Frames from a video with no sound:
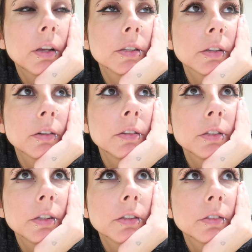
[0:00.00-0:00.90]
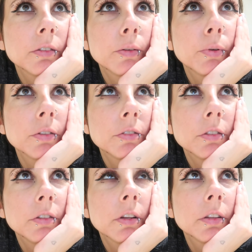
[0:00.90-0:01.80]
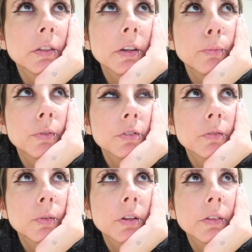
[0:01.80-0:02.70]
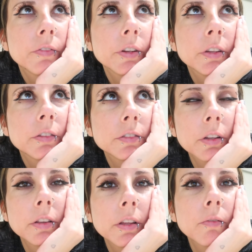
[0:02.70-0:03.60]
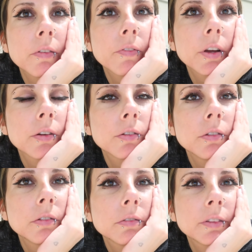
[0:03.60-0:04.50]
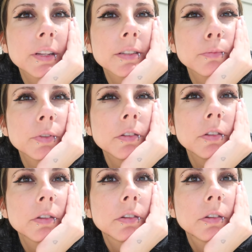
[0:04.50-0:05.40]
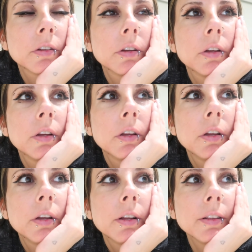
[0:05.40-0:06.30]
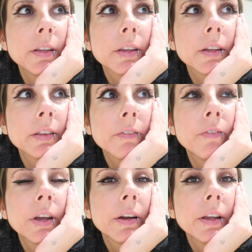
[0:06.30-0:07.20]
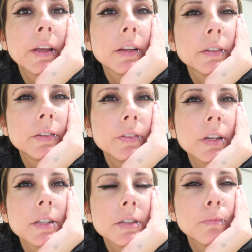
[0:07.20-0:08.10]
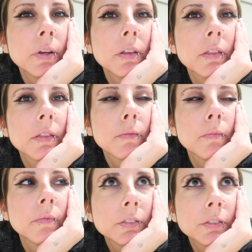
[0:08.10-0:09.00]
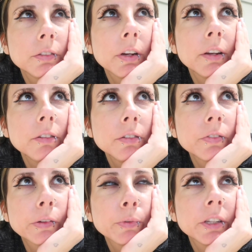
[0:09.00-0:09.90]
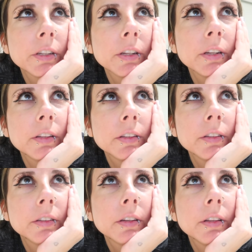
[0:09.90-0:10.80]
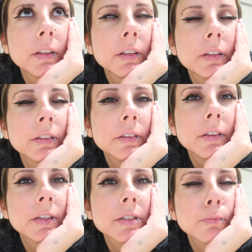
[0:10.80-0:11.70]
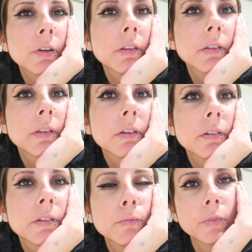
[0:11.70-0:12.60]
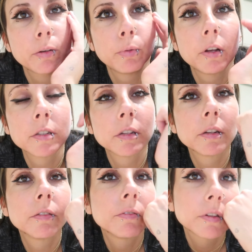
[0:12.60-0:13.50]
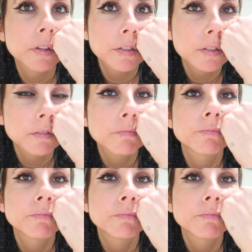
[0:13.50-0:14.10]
because honestly so I posted I think I posted one of the videos that went viral last month like at the very end of last month so I don't know if I'm getting anything this month I'm not positive because